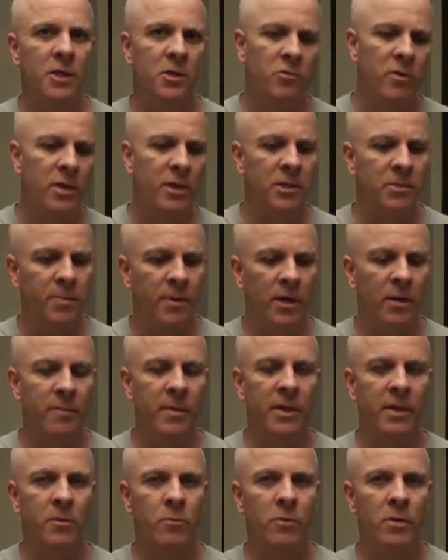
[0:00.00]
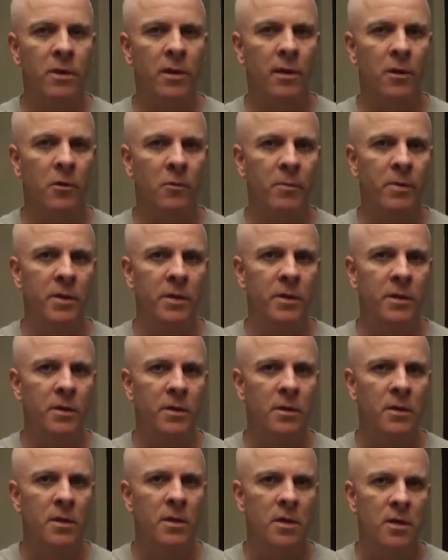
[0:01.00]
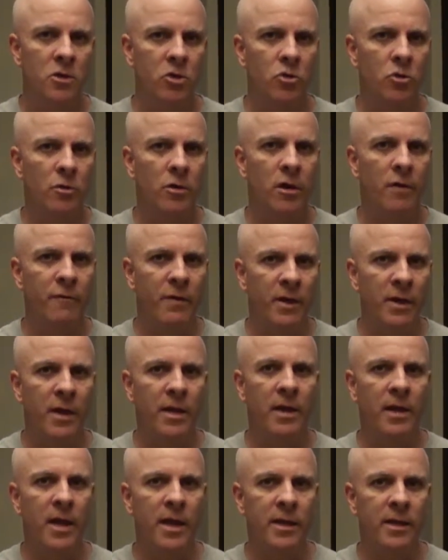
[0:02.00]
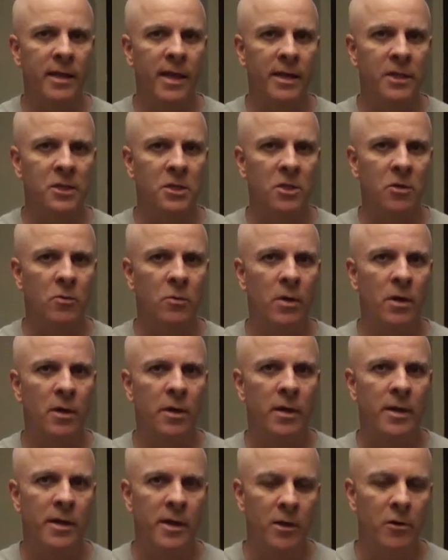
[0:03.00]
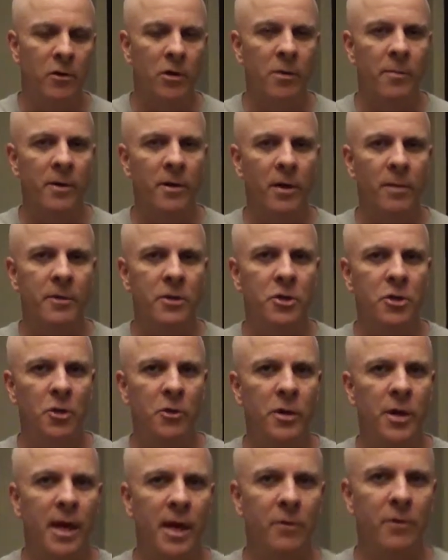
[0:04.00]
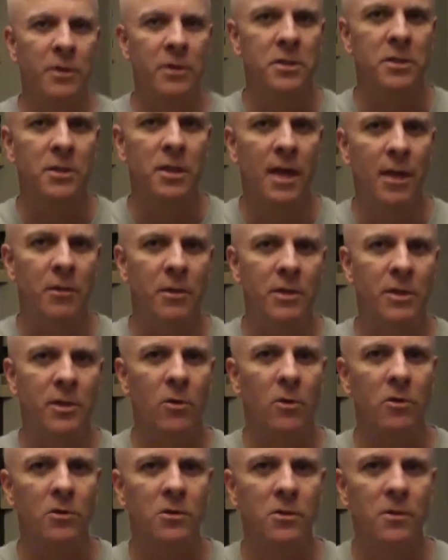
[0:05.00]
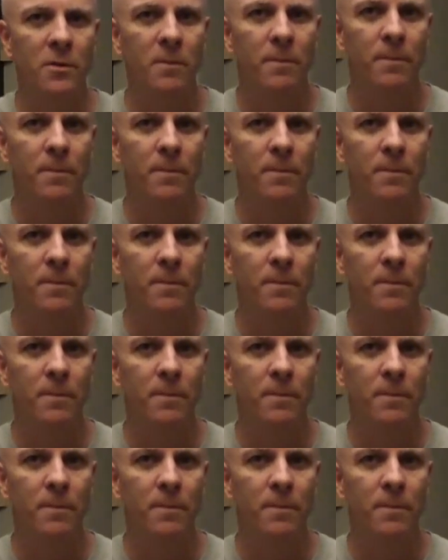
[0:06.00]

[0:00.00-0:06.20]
So I experimented with it a little bit, and sure enough, I kind of like that. So here, come here, let me show you how this looks.